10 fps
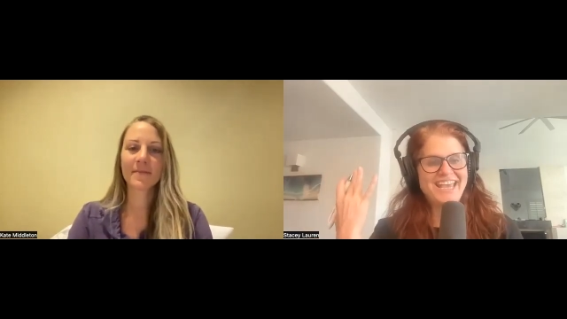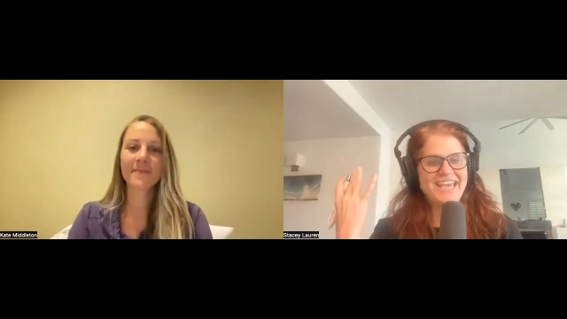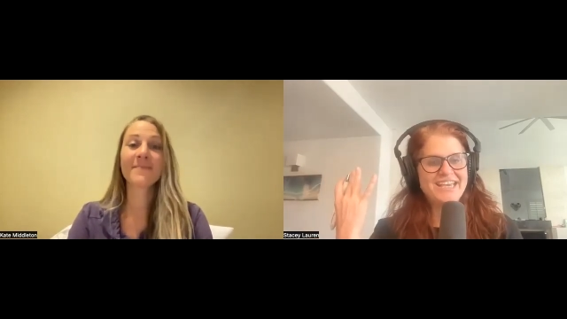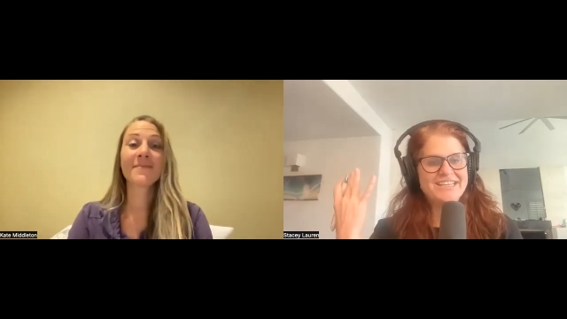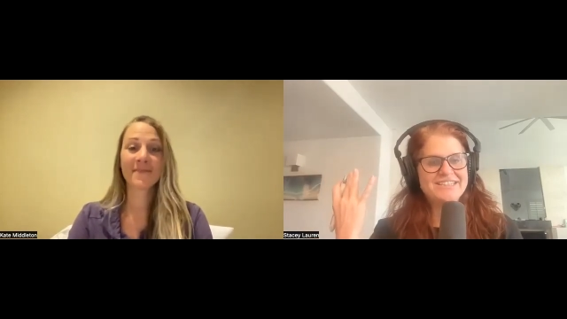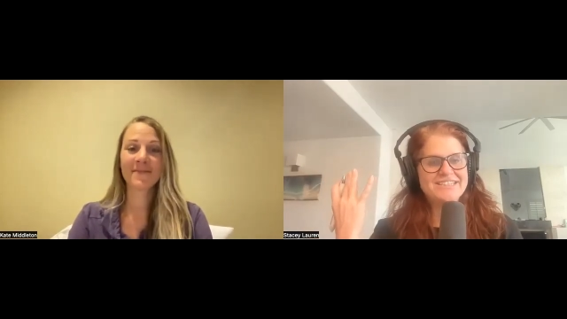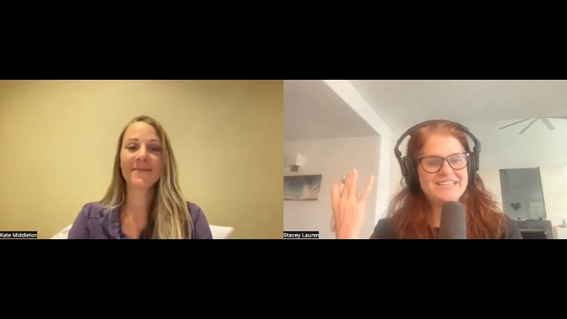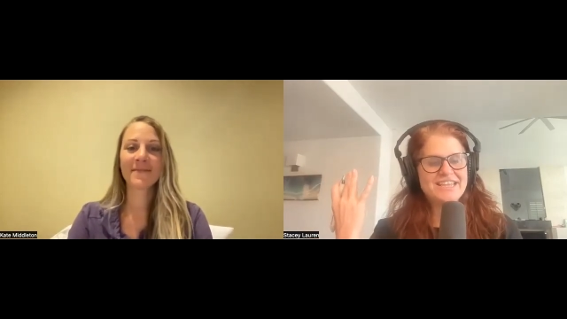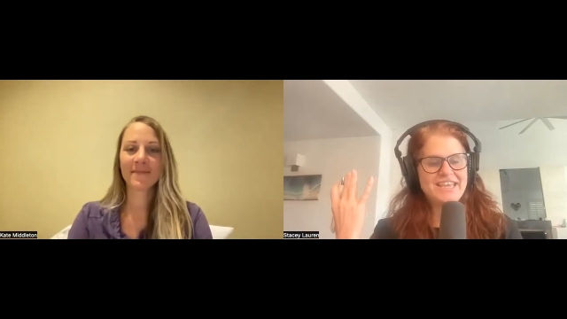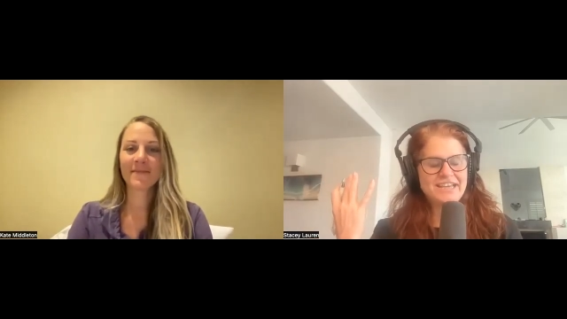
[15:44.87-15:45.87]
Speaker 1: and
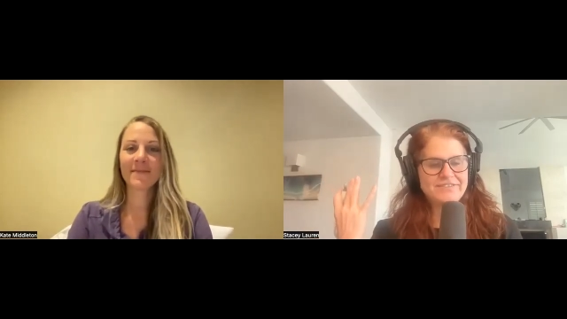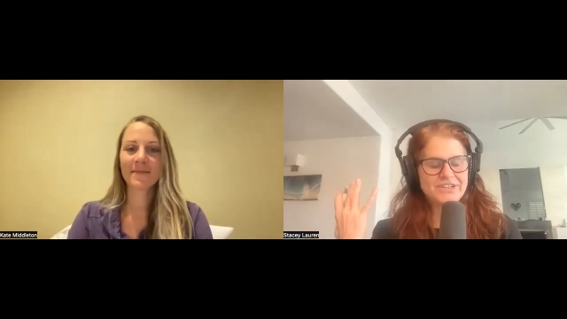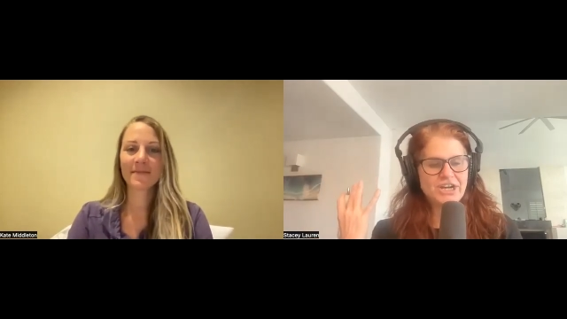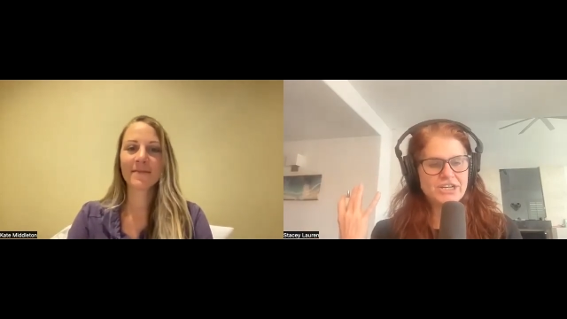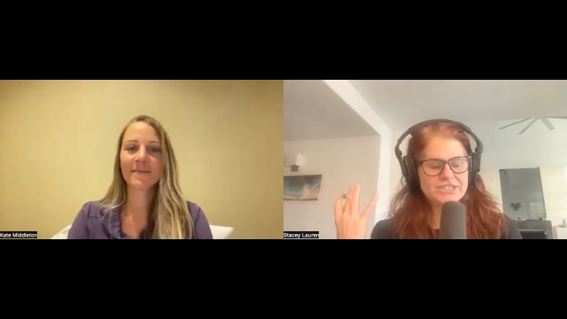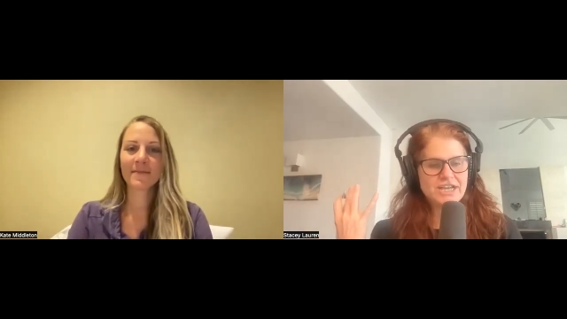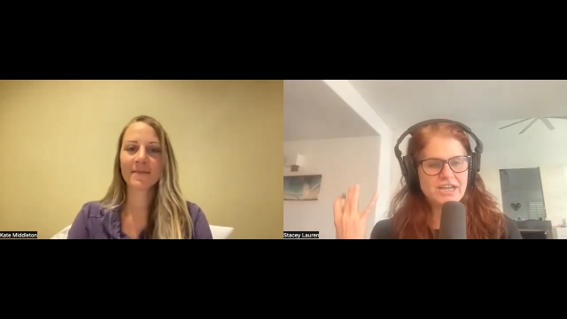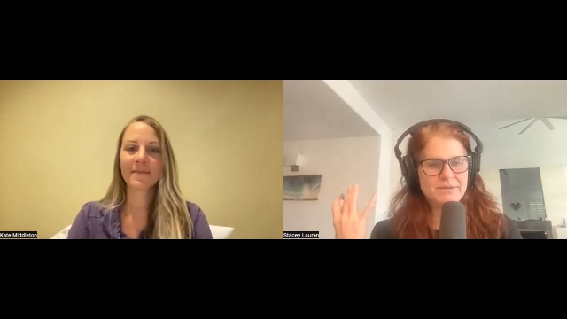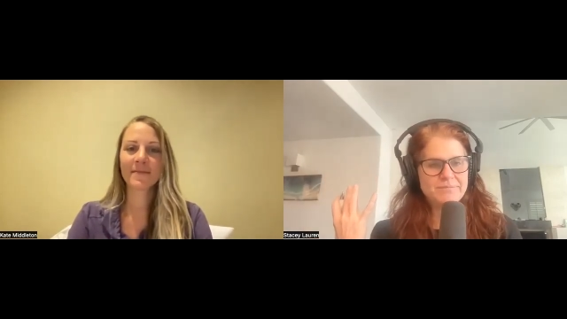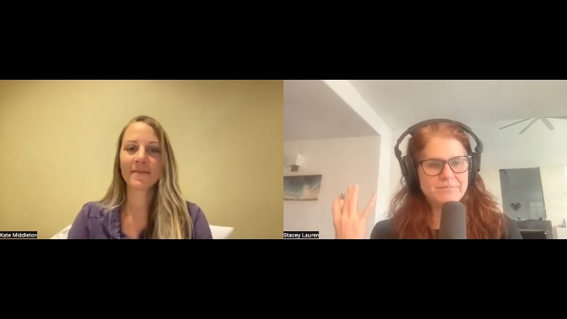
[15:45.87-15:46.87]
they have a hard
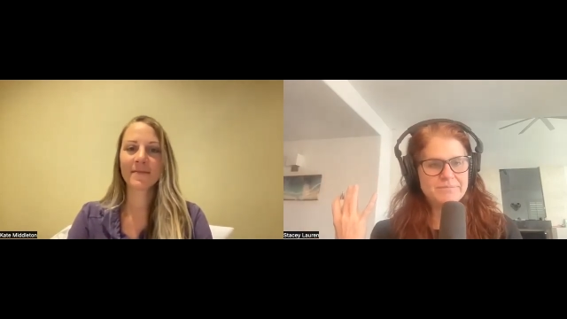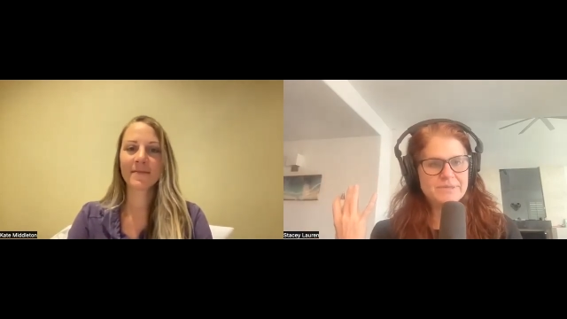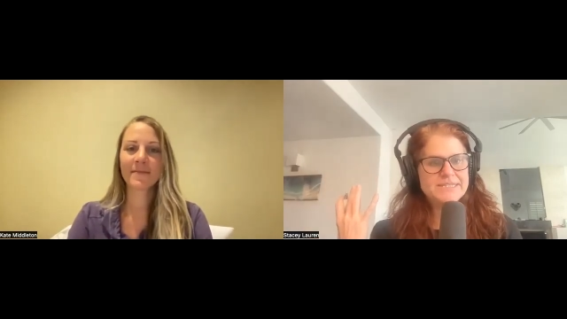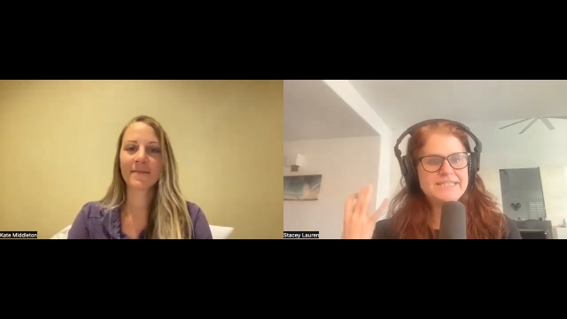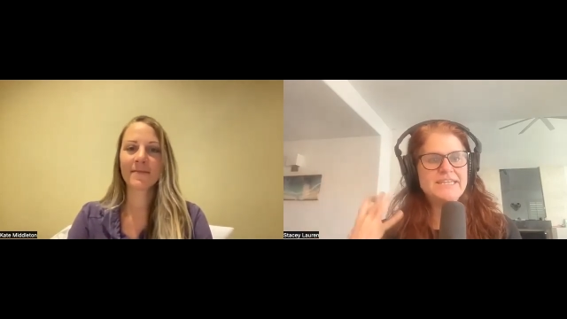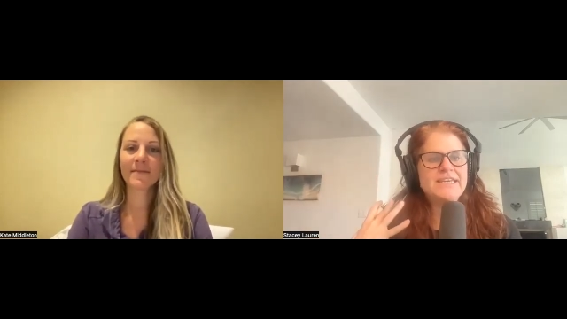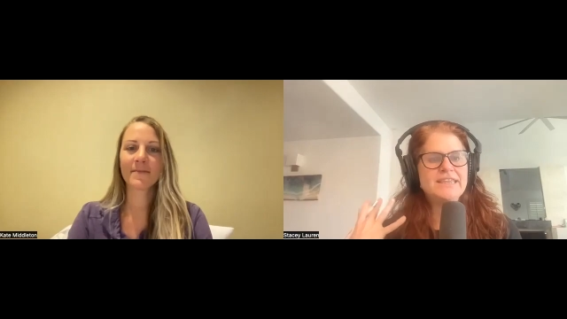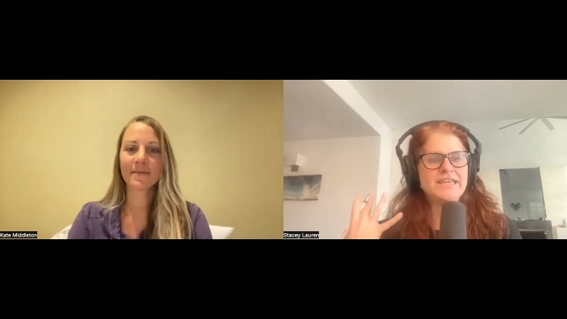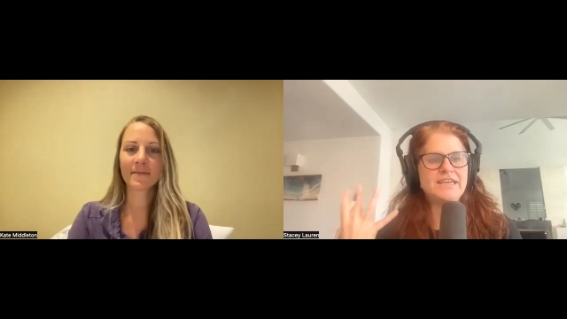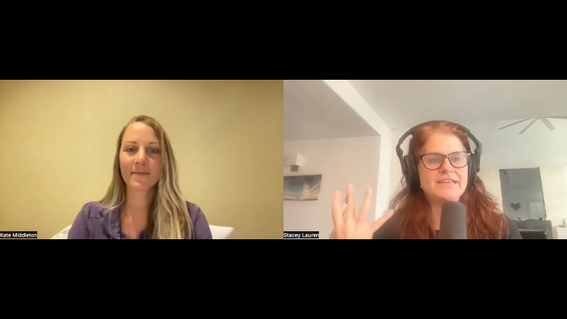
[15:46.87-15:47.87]
time seeing
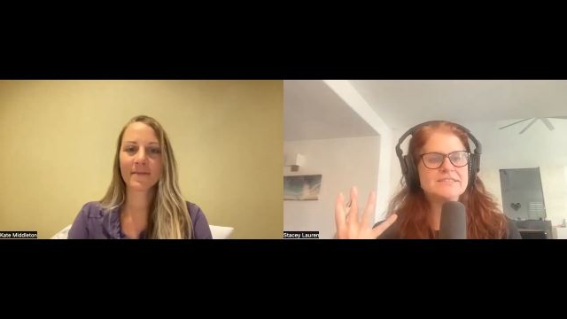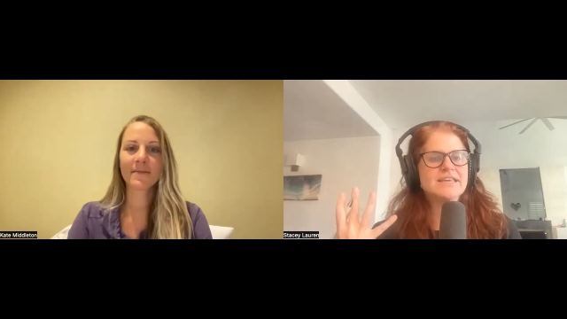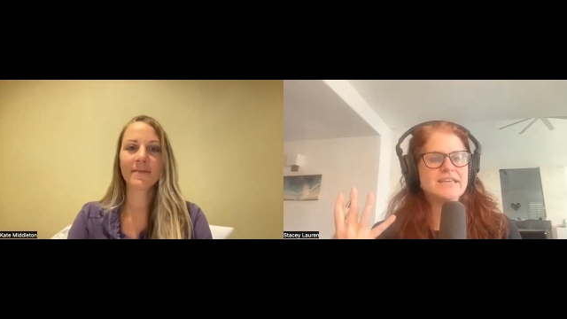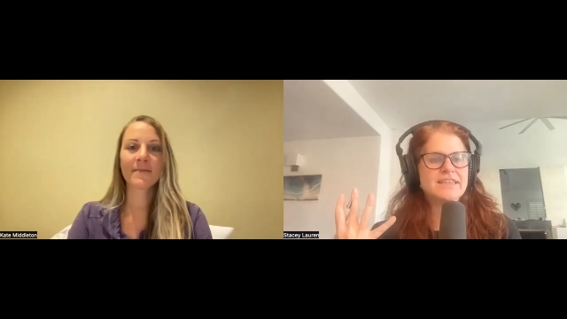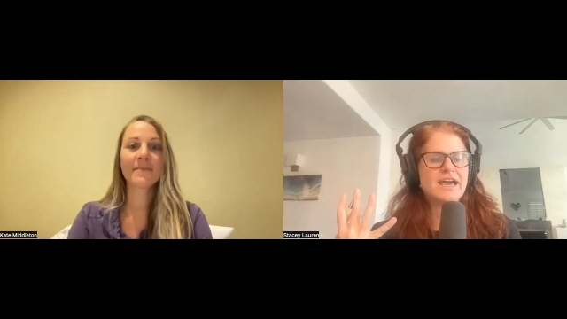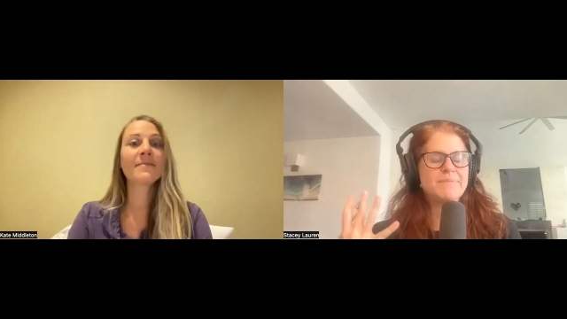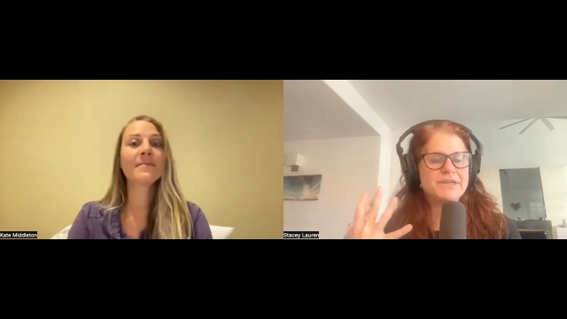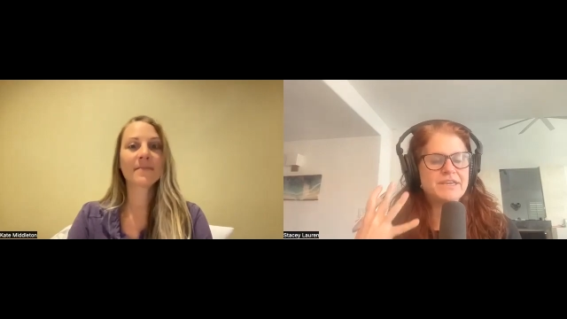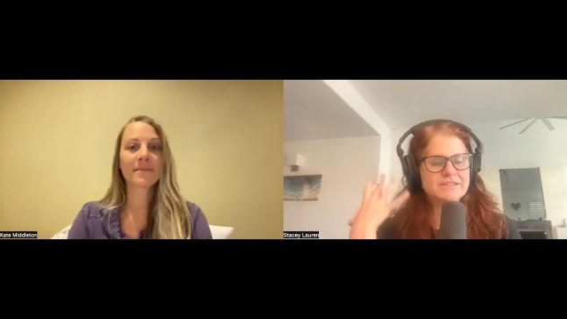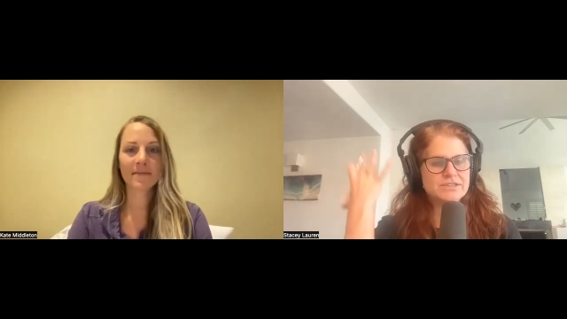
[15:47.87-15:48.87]
things like that
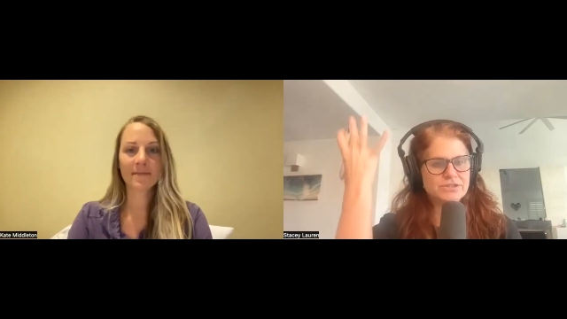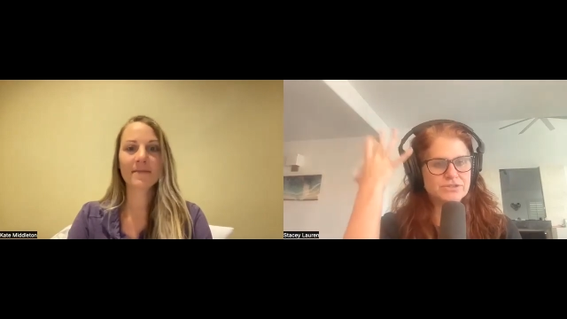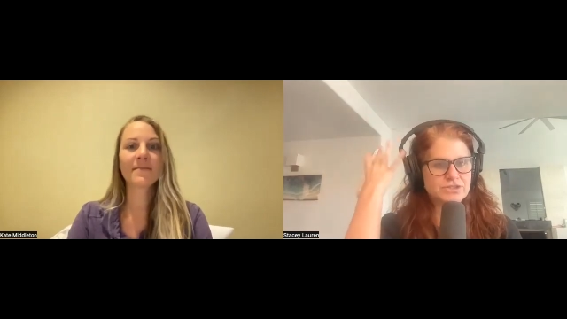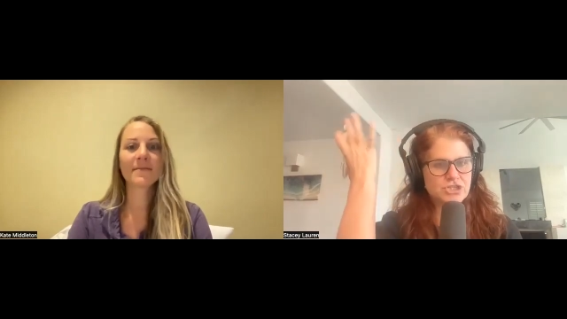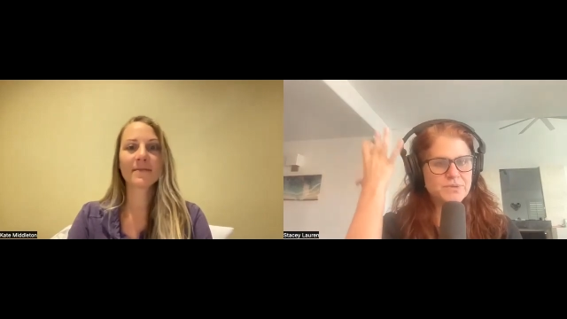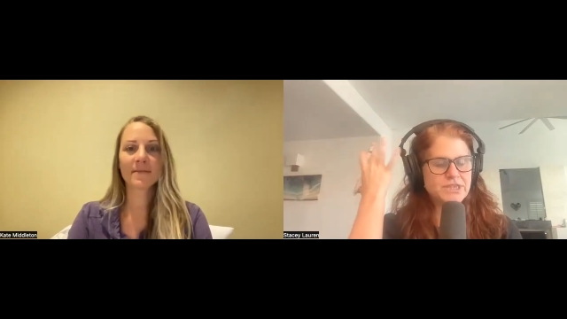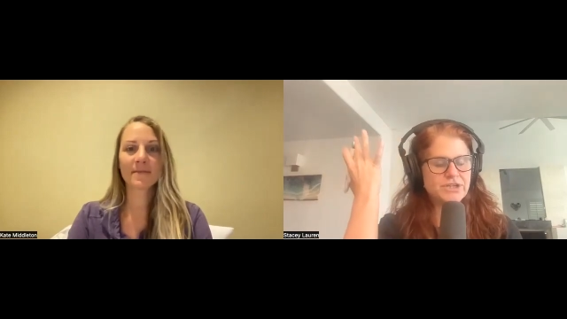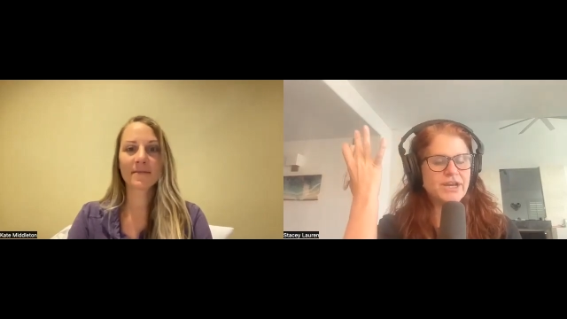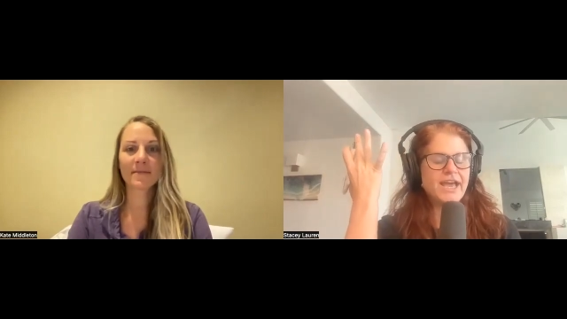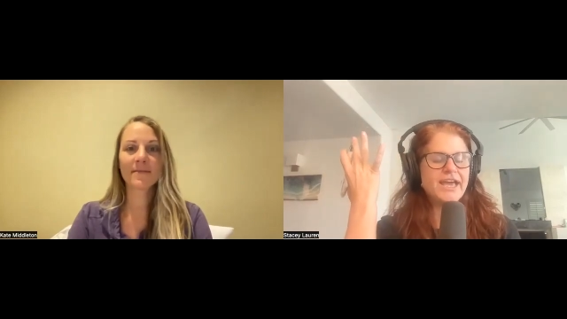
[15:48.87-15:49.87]
because they're too in their
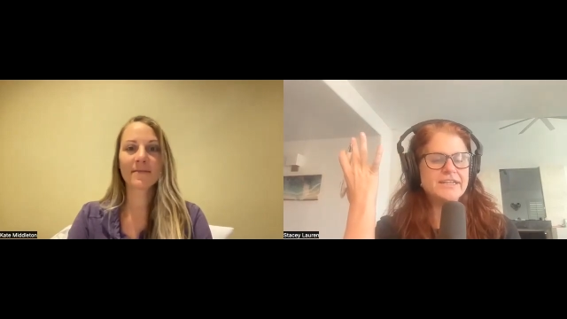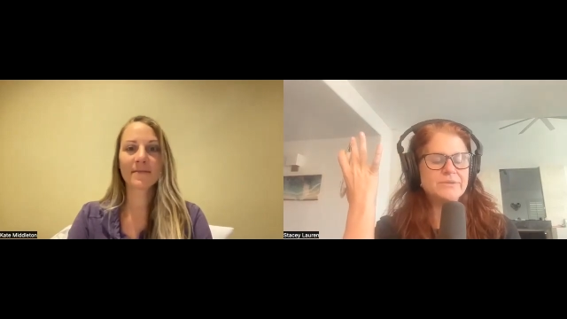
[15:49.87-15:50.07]
head.